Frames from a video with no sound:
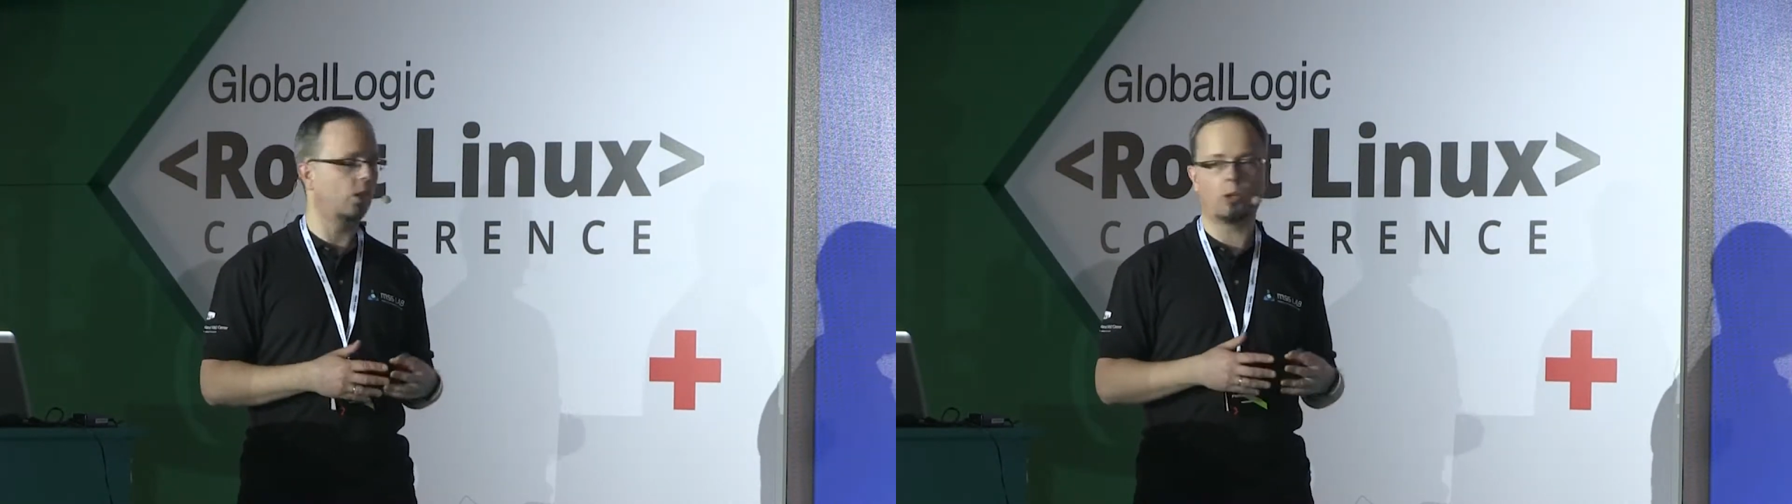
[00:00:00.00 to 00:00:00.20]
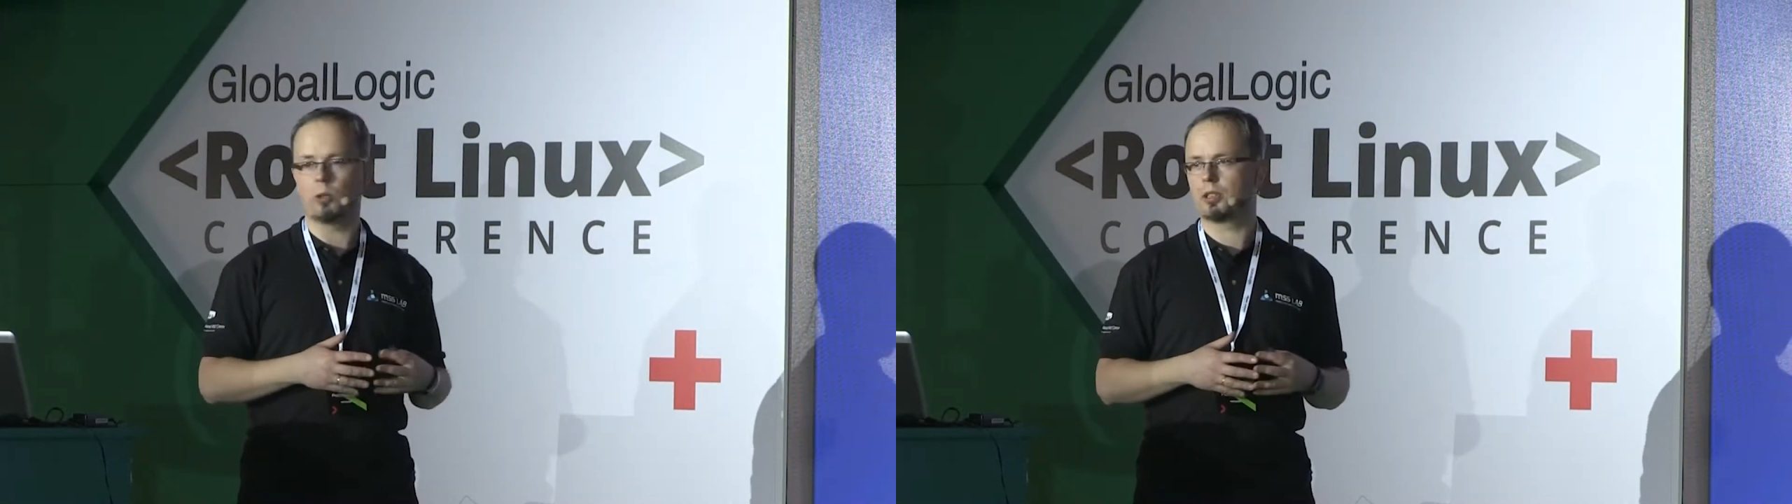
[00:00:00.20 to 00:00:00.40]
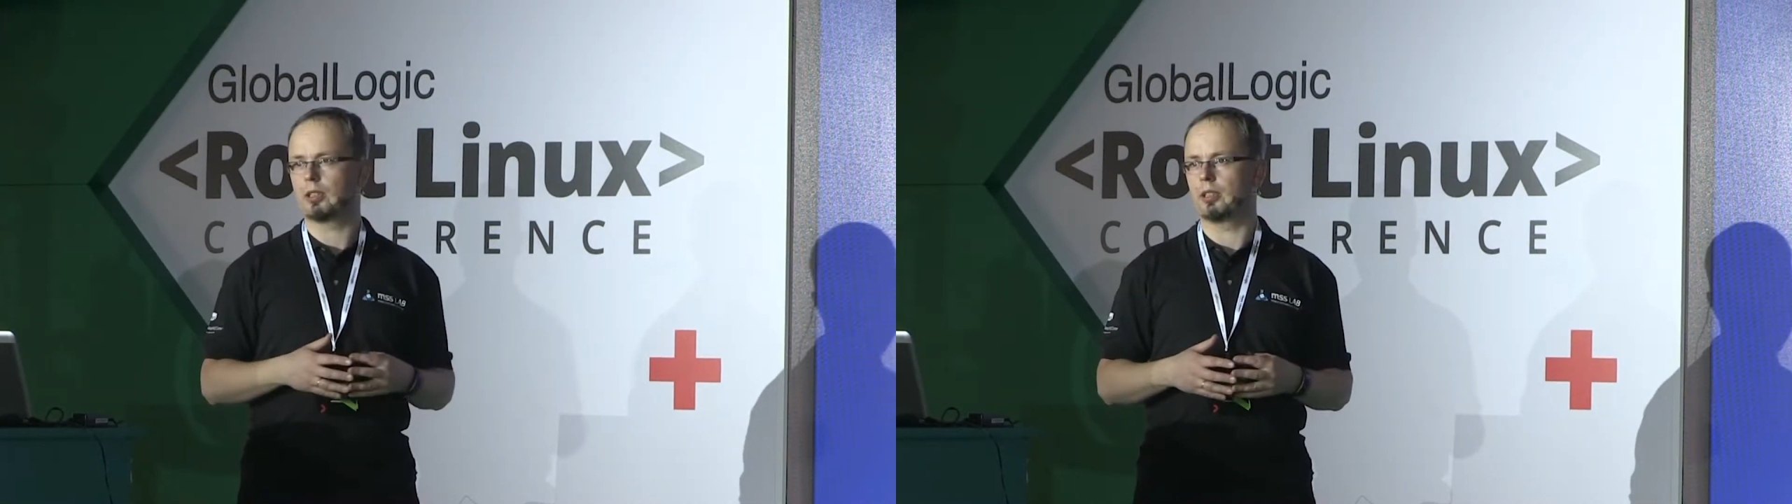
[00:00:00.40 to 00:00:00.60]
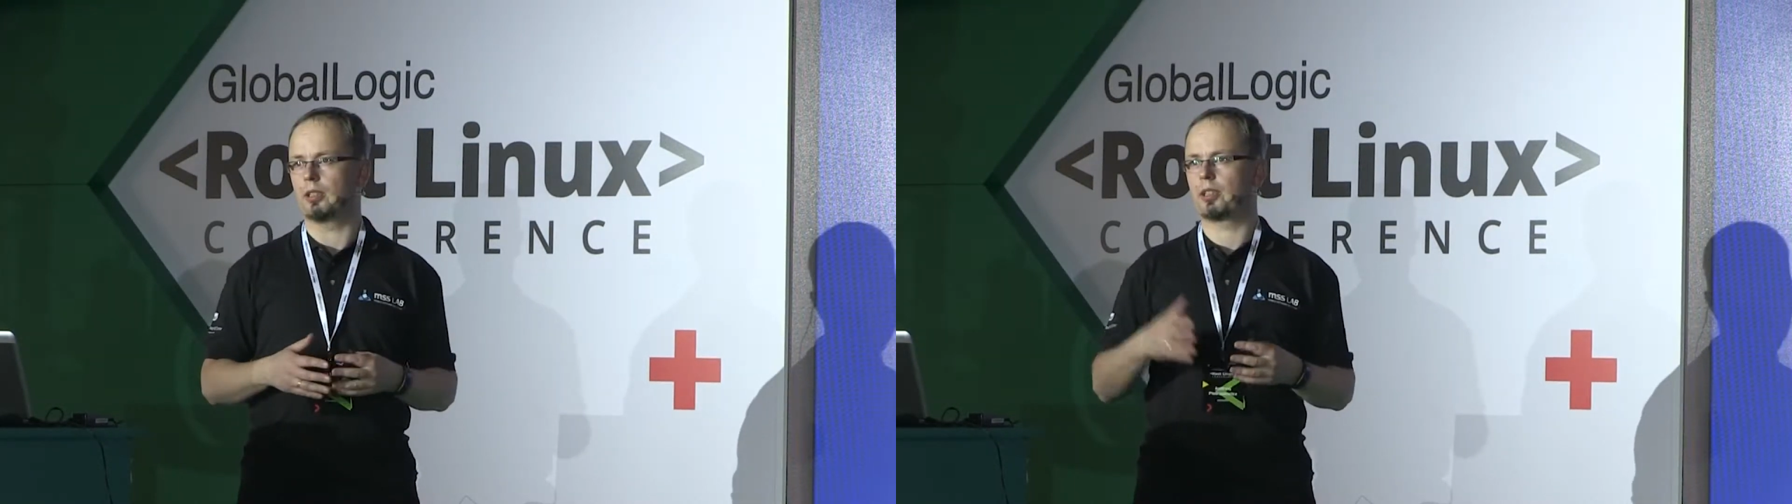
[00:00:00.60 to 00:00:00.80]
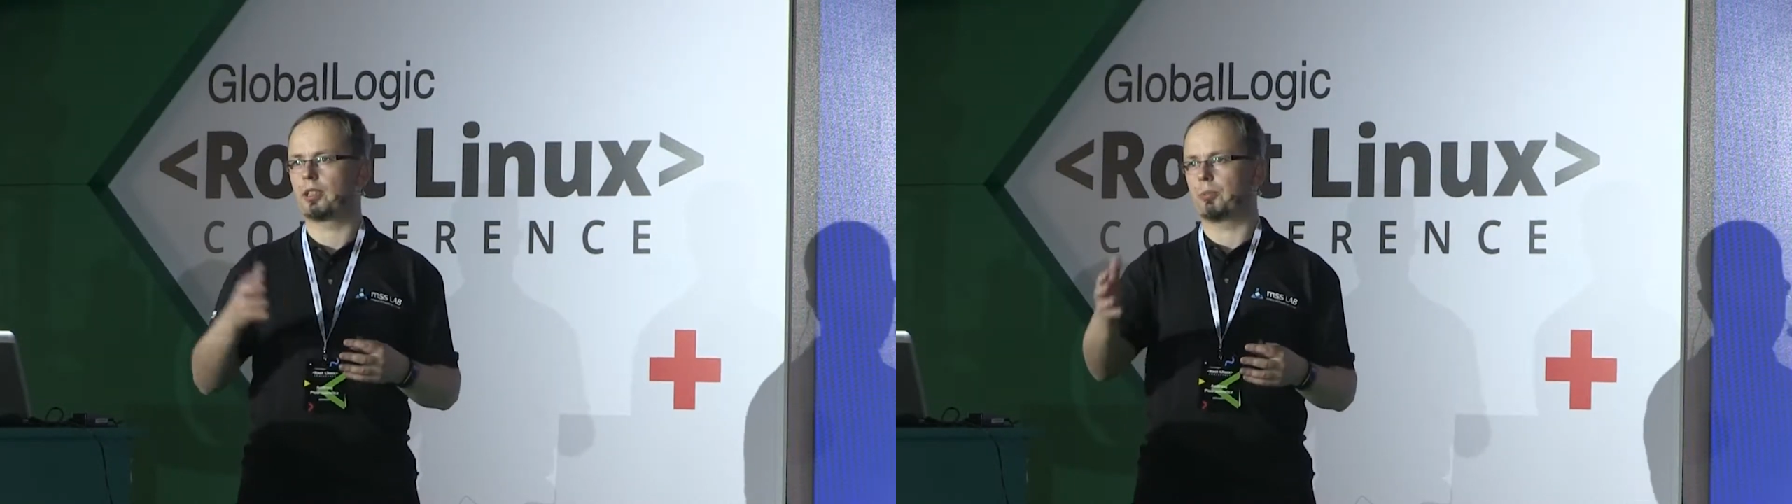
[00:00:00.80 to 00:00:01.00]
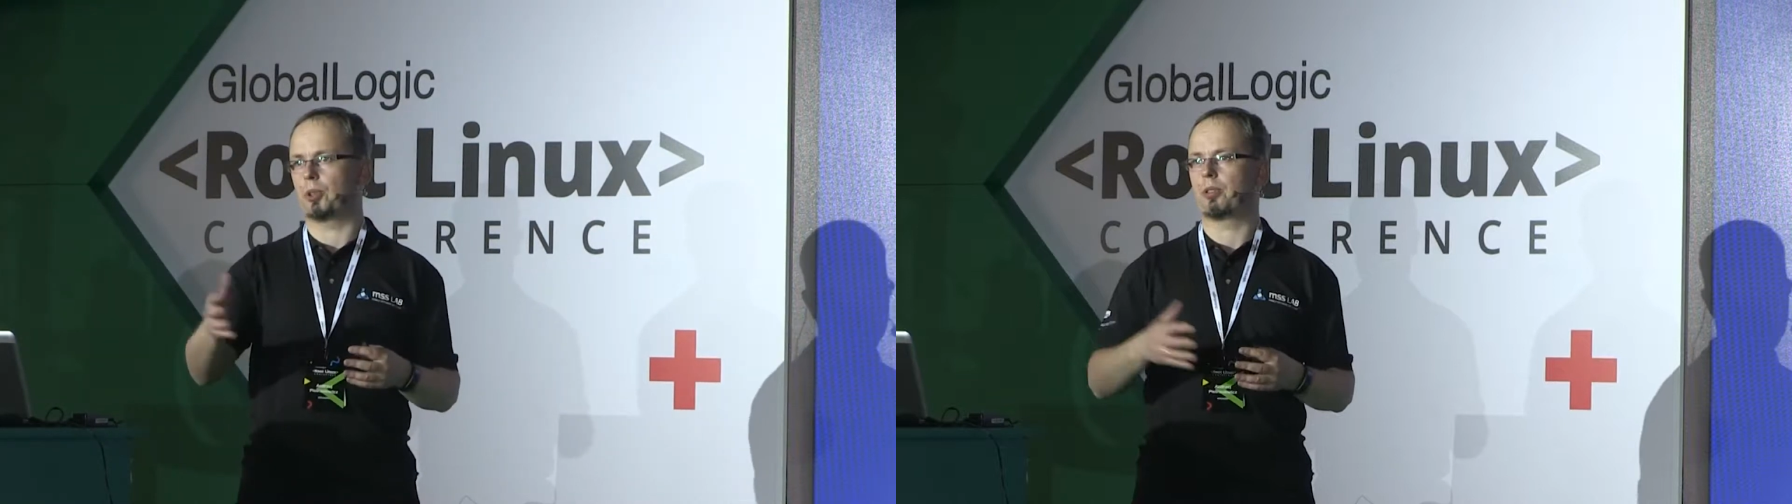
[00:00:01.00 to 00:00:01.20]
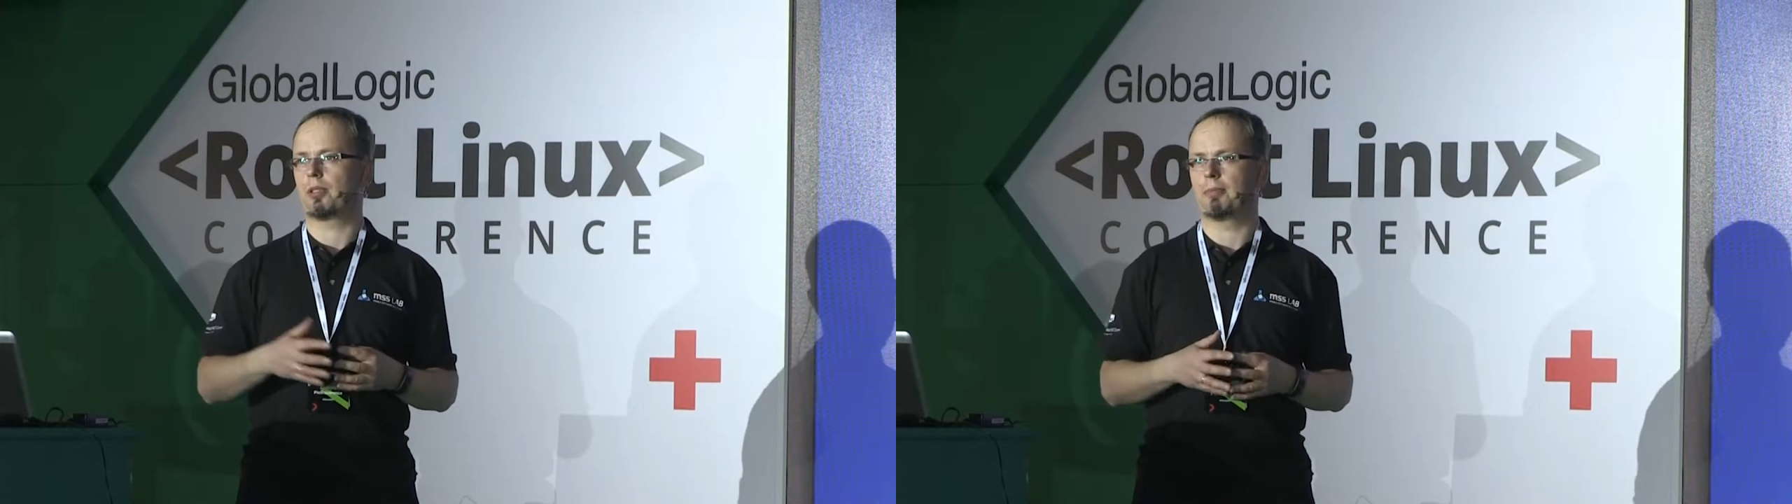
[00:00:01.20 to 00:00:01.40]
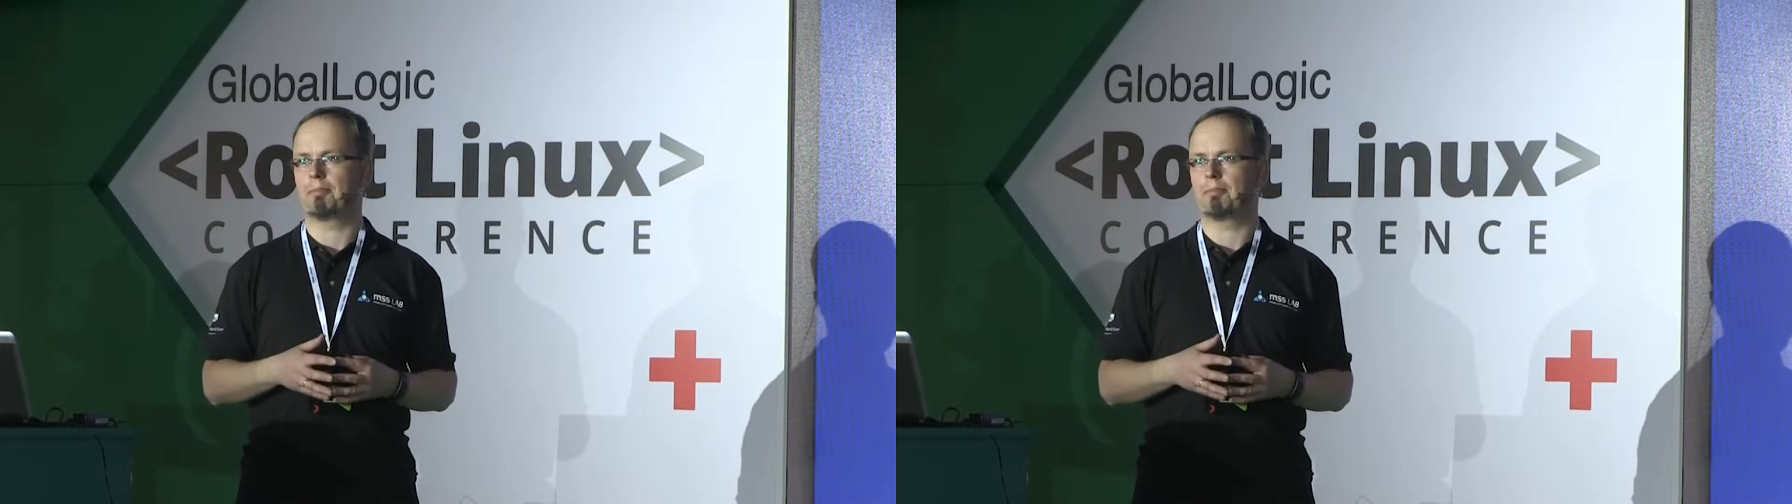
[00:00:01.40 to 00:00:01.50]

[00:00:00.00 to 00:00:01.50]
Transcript: called descriptors.